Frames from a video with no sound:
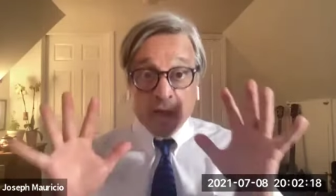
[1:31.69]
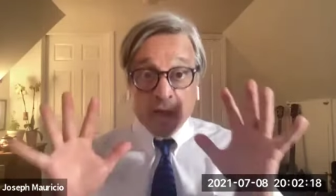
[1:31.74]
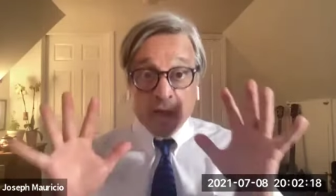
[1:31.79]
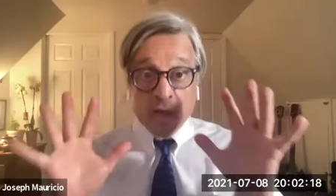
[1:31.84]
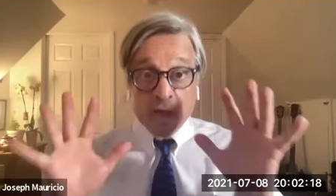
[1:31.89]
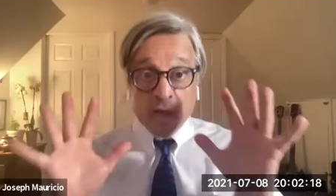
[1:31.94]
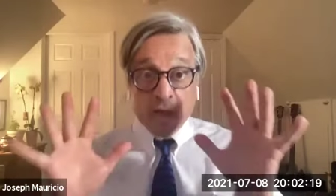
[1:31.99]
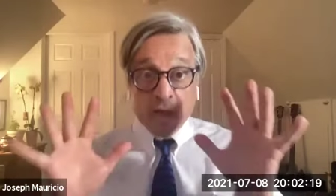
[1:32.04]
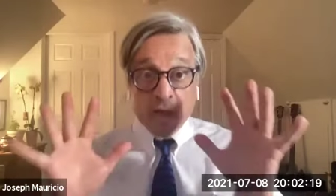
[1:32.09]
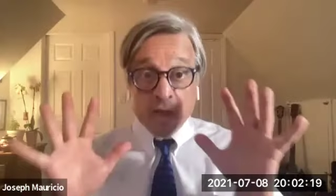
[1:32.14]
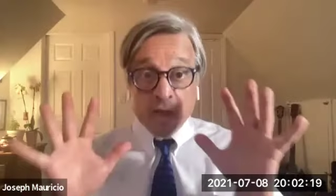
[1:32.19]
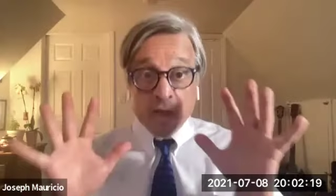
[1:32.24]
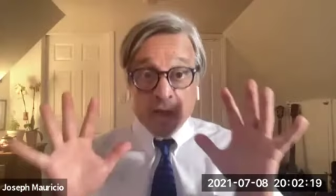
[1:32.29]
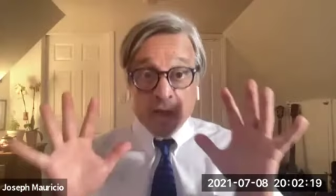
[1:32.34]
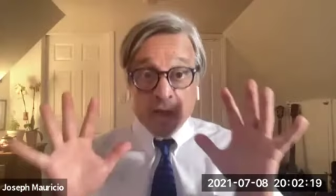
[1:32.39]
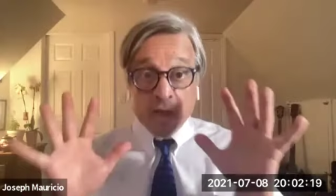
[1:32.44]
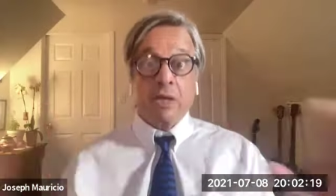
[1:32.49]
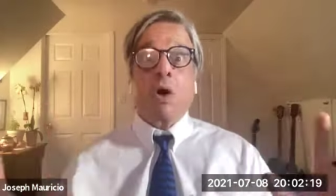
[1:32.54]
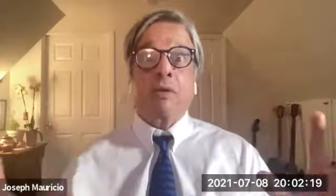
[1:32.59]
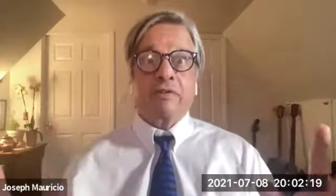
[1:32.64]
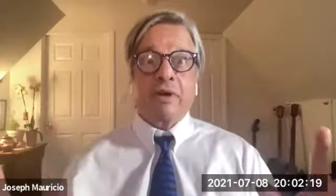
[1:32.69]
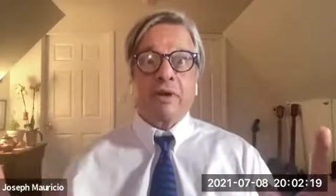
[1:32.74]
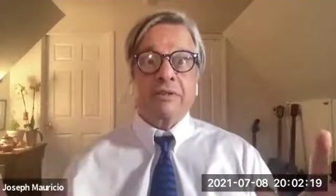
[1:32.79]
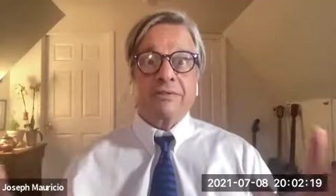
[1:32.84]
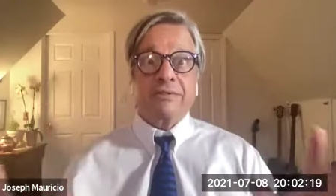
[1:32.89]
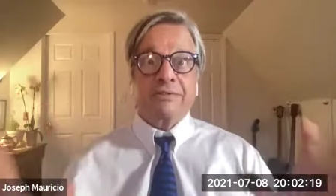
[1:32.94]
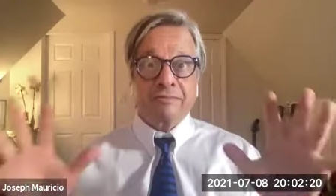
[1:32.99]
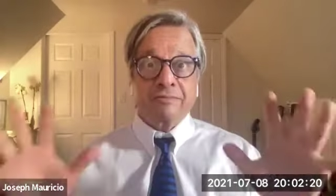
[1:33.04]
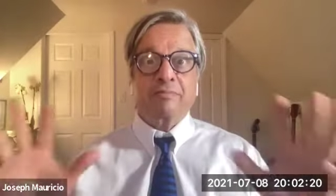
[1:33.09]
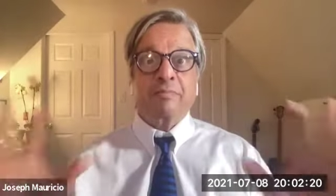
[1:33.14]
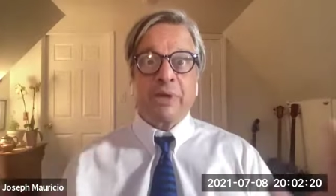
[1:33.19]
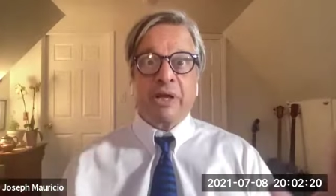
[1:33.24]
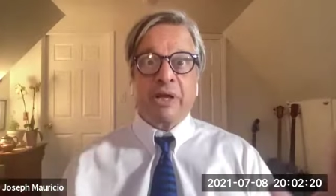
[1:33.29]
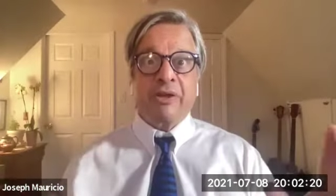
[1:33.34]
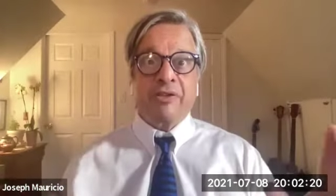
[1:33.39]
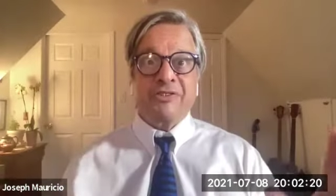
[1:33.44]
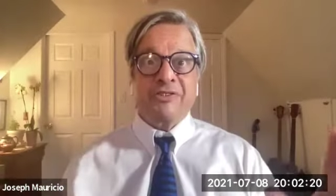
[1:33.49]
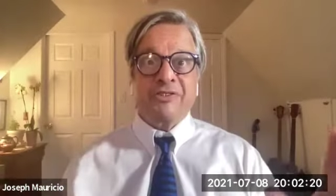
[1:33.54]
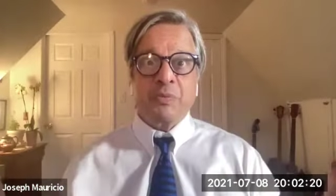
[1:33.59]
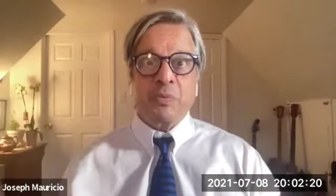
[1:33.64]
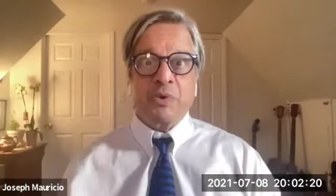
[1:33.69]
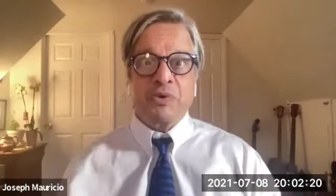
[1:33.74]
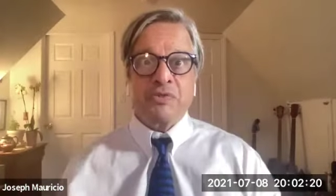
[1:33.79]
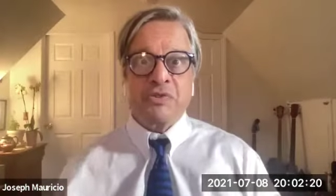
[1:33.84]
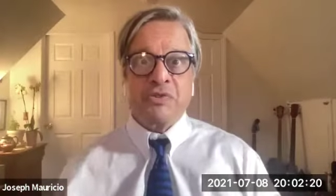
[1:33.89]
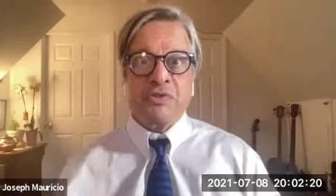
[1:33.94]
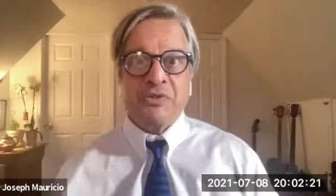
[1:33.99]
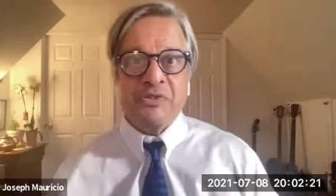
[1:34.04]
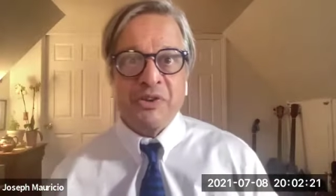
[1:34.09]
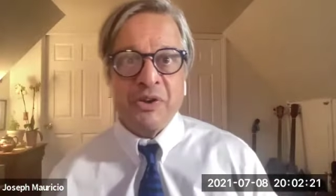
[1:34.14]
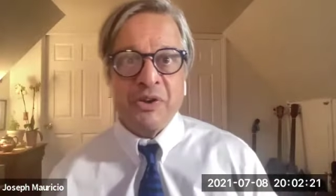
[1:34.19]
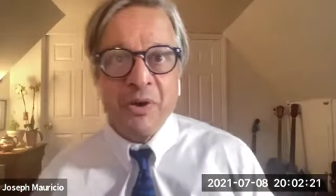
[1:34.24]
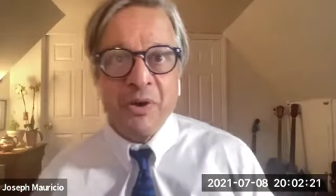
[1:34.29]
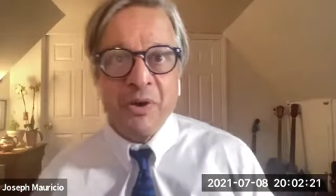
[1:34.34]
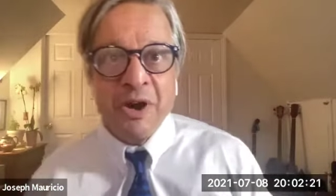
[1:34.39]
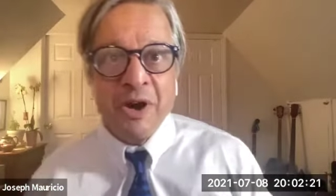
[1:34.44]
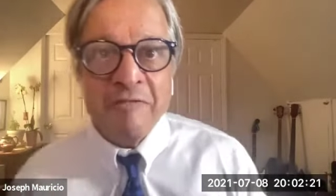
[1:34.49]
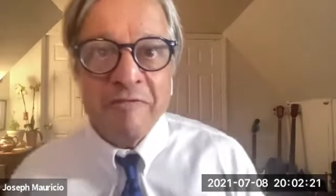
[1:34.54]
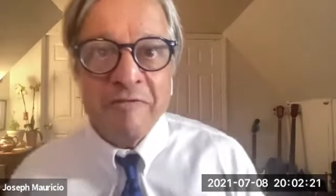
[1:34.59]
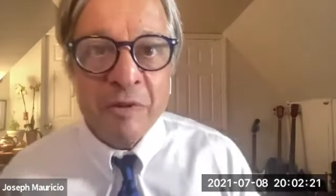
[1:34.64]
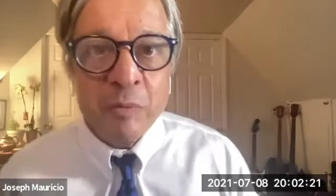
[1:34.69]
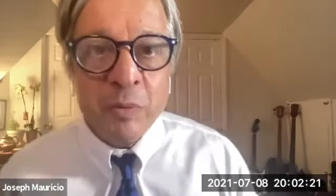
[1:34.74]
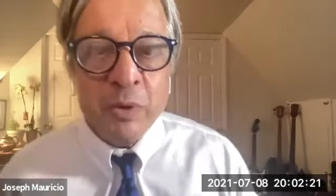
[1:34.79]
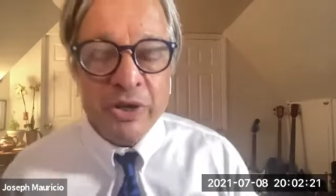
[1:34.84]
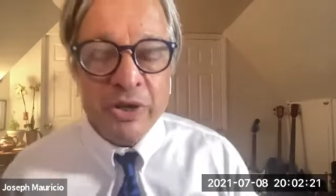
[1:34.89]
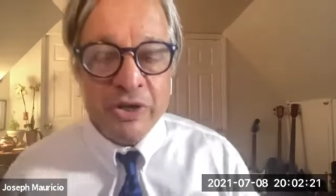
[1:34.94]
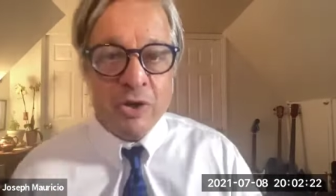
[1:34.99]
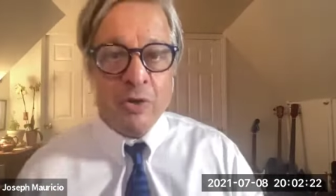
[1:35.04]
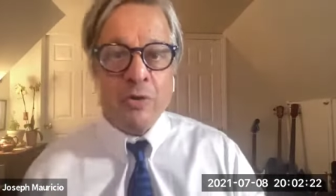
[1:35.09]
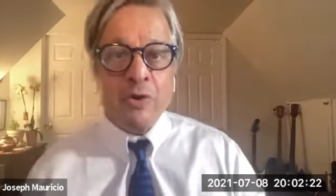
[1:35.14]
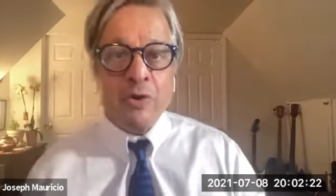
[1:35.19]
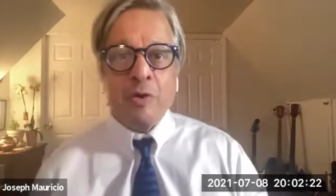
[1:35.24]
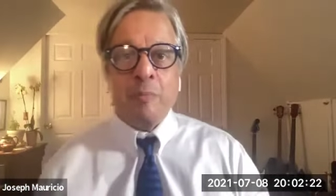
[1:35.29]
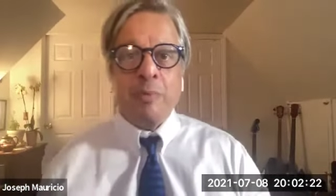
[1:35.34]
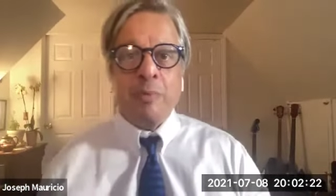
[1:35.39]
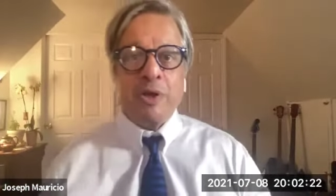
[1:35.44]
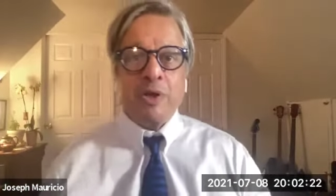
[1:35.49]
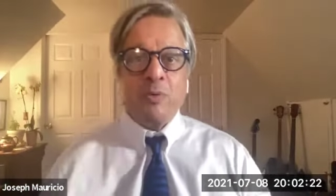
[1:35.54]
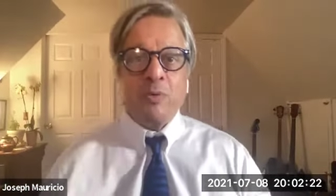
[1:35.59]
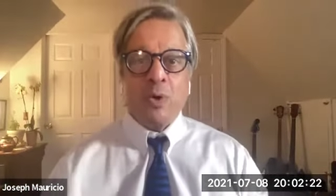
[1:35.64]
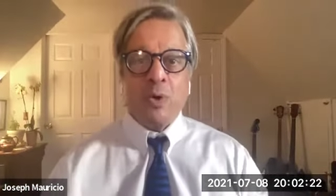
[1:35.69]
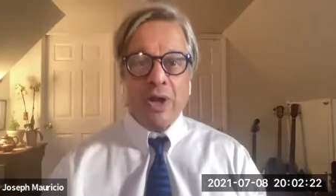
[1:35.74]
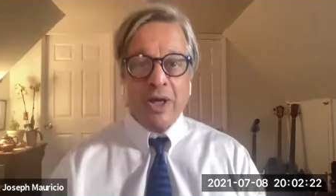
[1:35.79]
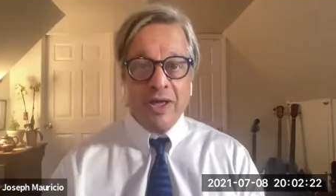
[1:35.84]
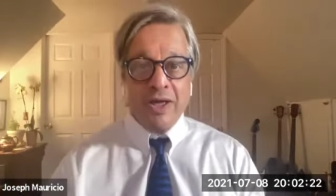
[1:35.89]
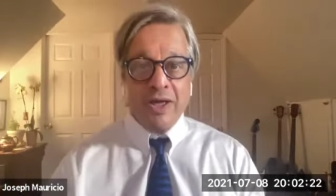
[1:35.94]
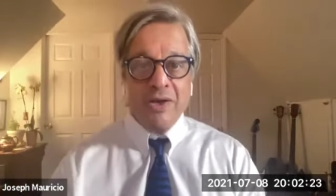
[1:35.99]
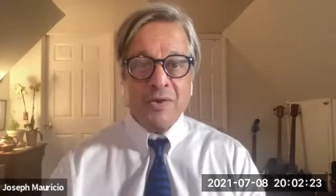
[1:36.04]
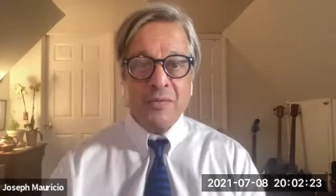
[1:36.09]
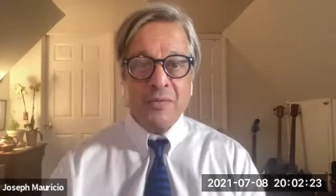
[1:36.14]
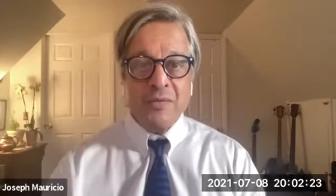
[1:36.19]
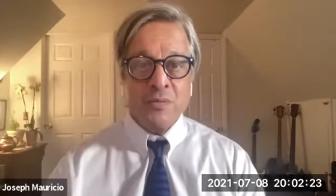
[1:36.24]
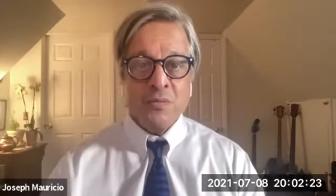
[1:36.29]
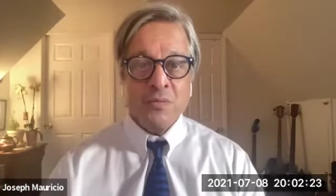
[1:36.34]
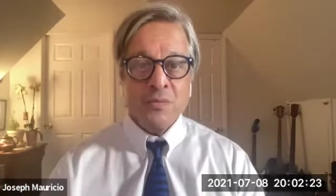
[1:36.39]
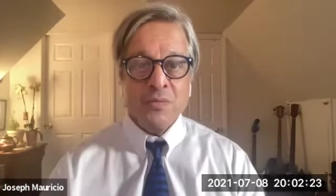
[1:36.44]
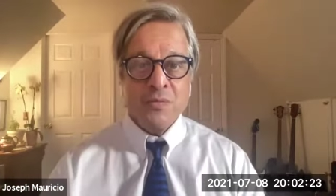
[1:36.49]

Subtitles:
then all of a sudden bells and whistles go off and we know in a big way.